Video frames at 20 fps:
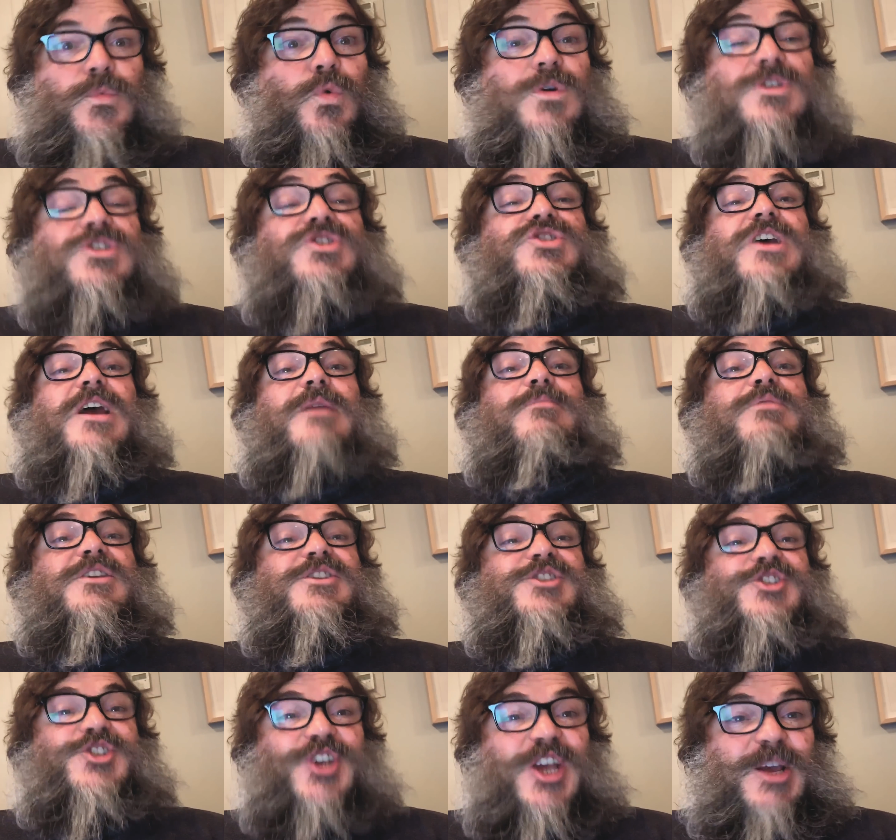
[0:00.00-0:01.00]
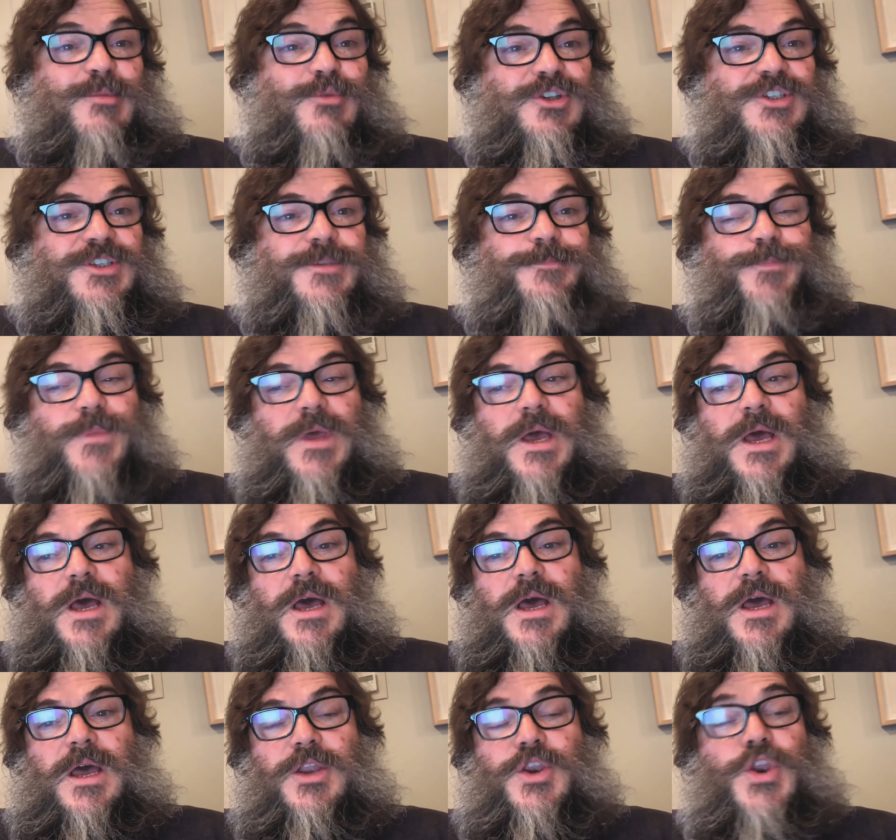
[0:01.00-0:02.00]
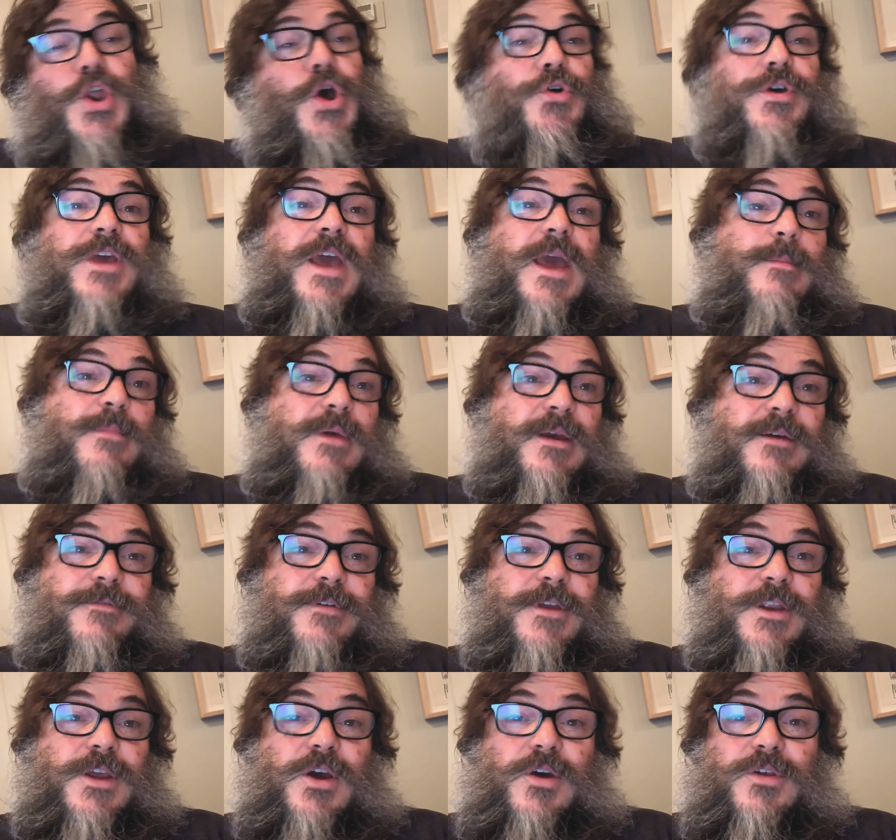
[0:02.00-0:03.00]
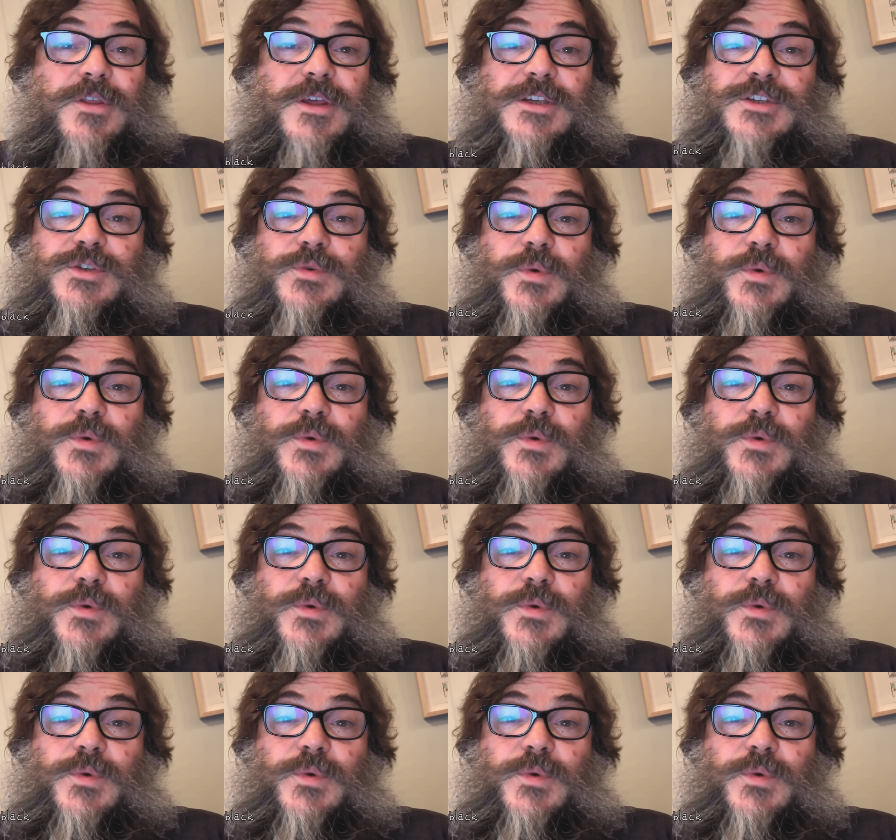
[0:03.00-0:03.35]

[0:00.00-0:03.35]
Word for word: What's Jablins, Jables? Uh, no gaming video this